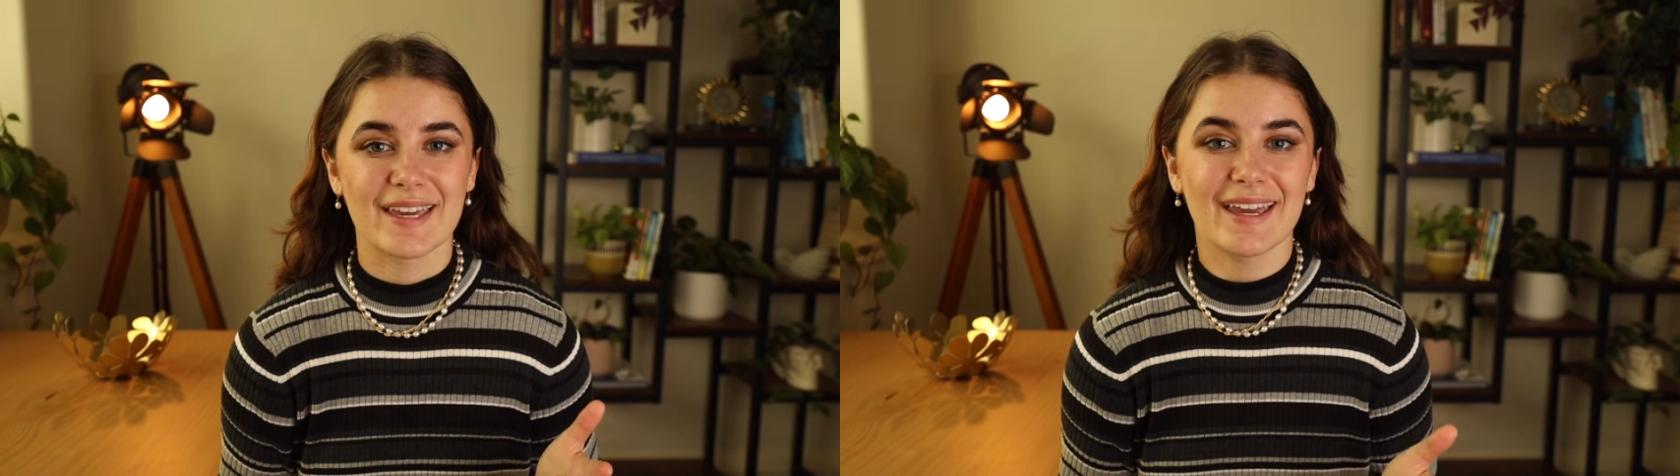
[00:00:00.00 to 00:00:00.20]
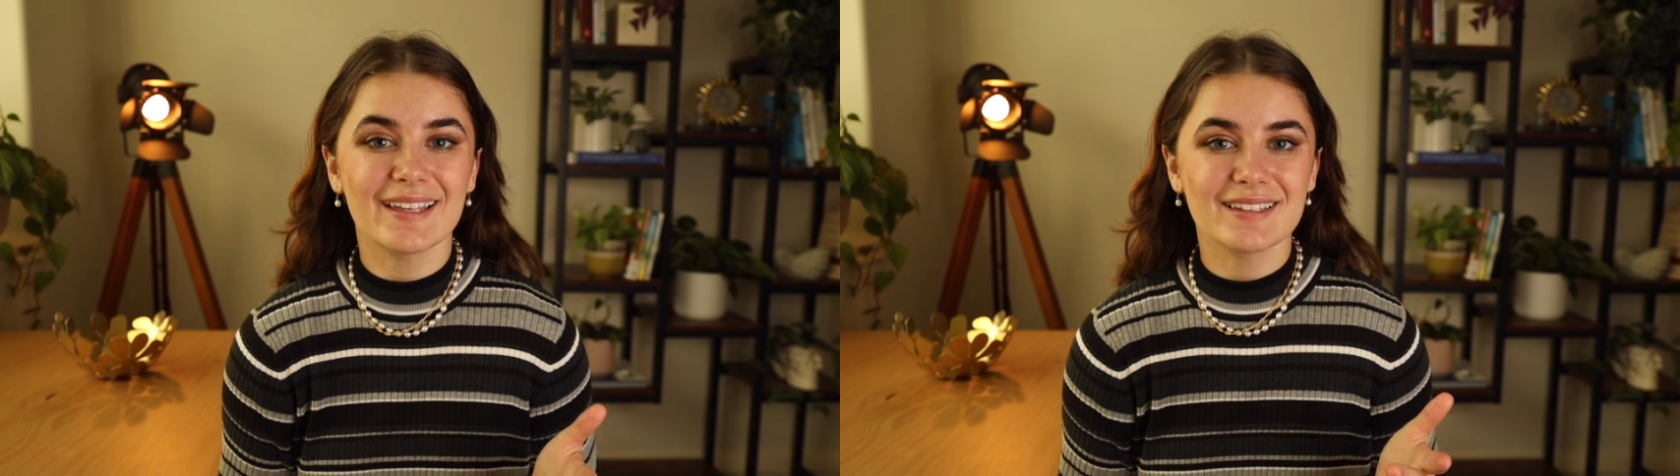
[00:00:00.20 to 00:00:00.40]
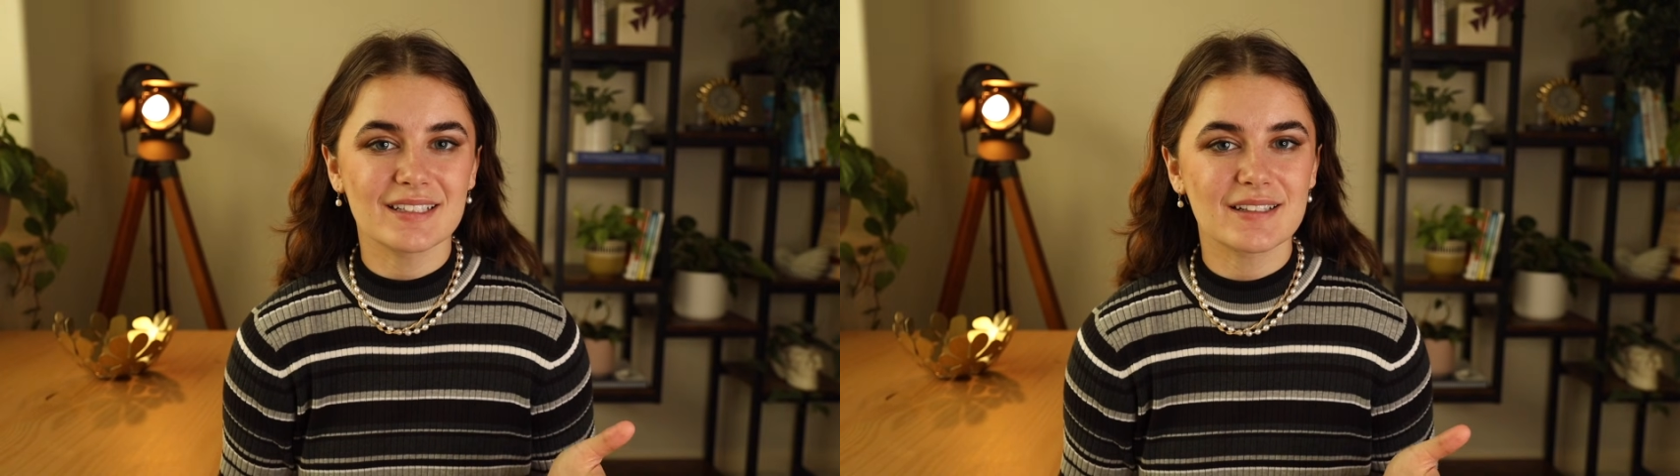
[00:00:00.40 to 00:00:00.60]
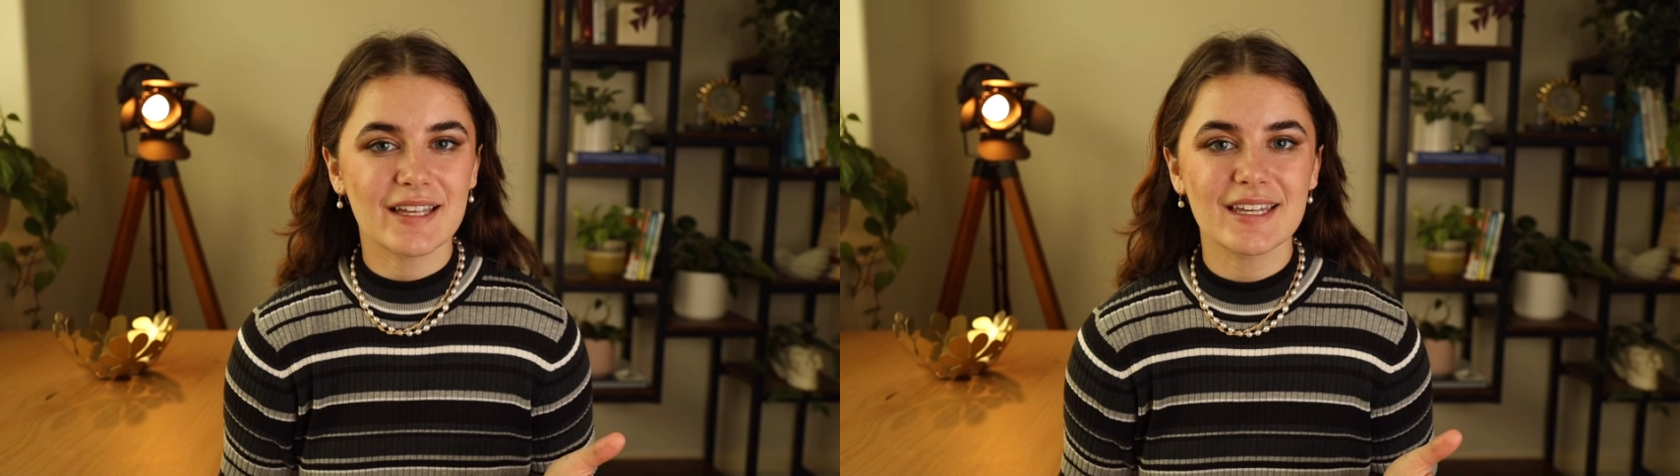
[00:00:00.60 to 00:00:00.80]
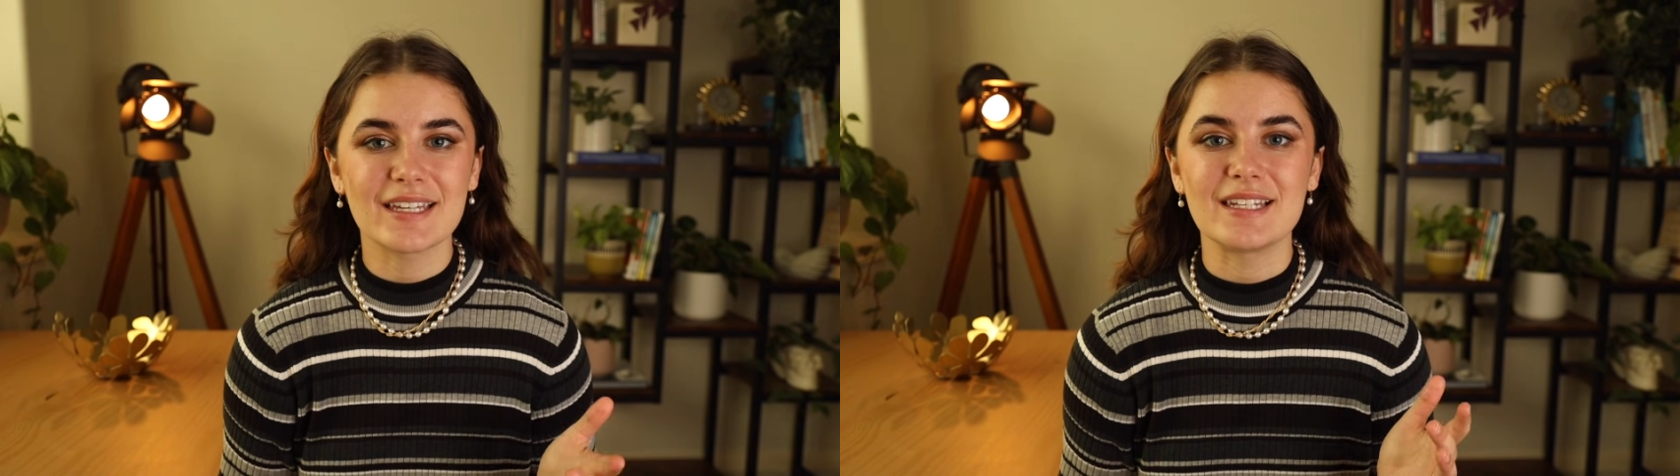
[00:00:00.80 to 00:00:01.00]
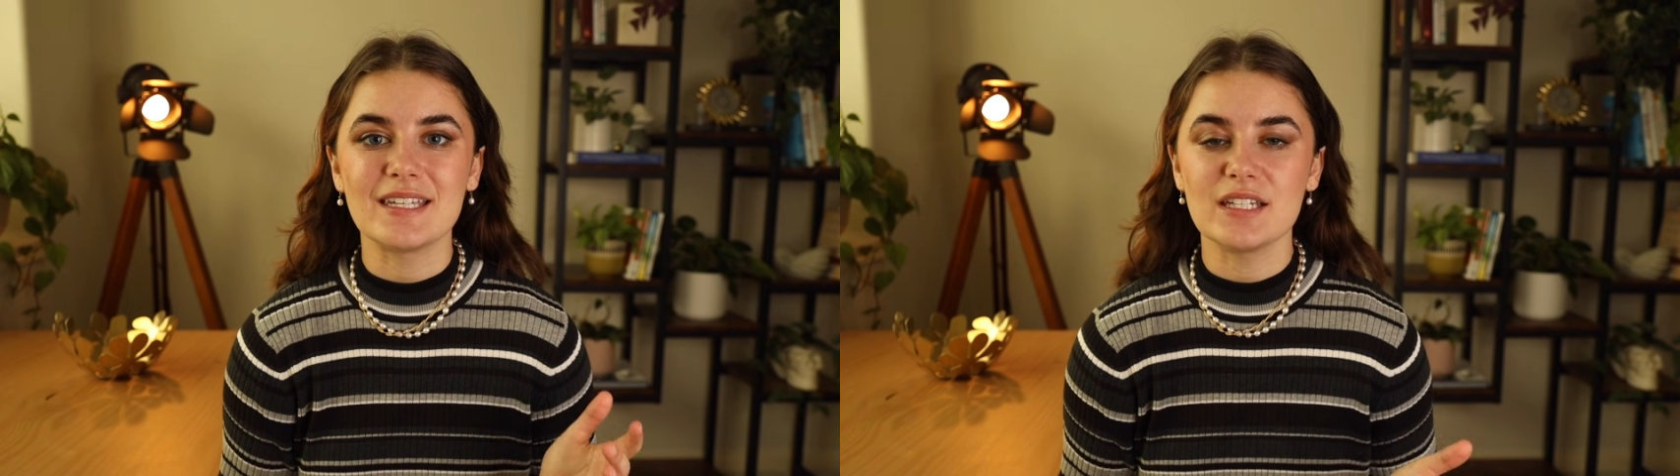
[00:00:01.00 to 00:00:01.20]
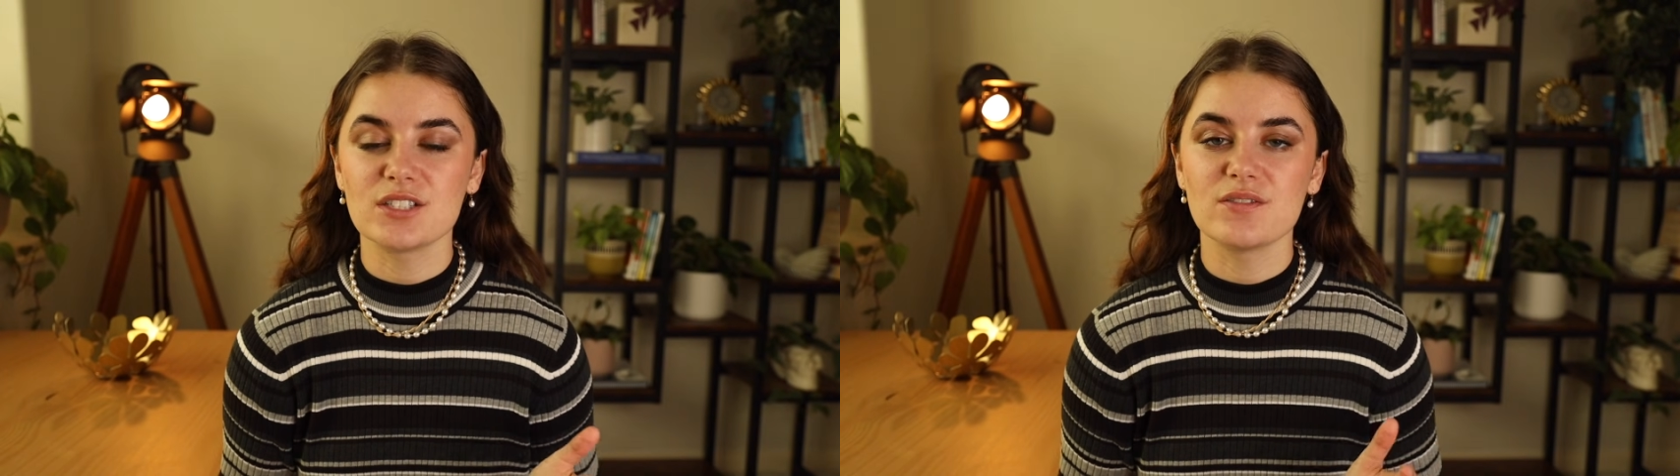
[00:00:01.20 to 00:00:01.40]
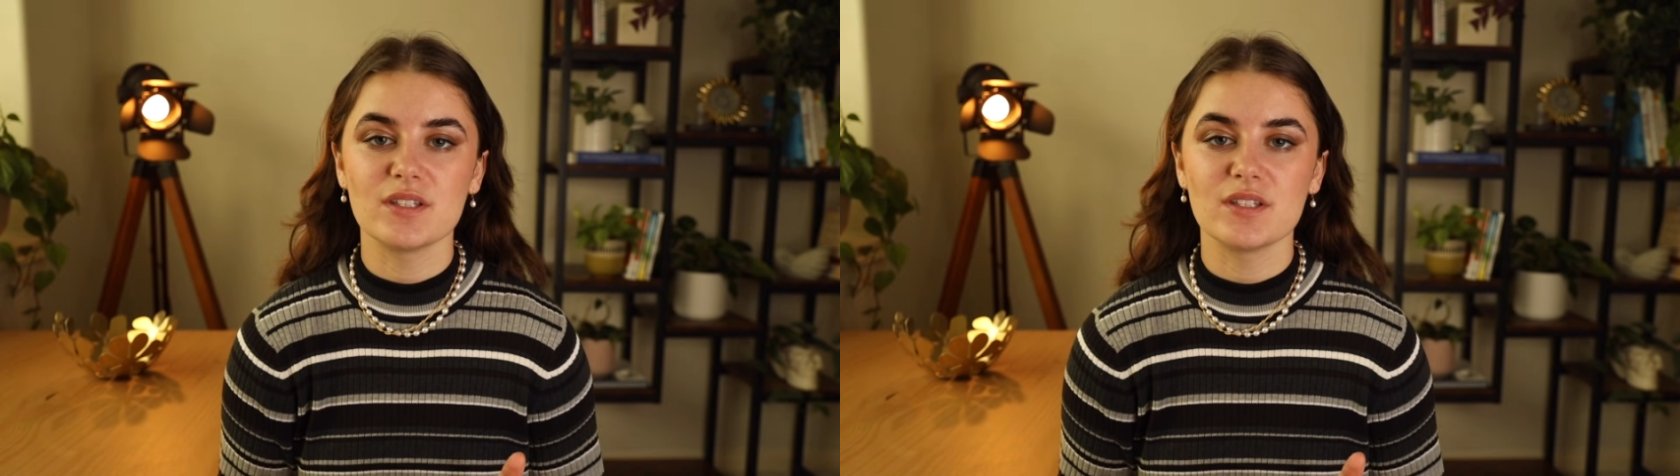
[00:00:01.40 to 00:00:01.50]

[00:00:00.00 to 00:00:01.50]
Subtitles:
can look like in each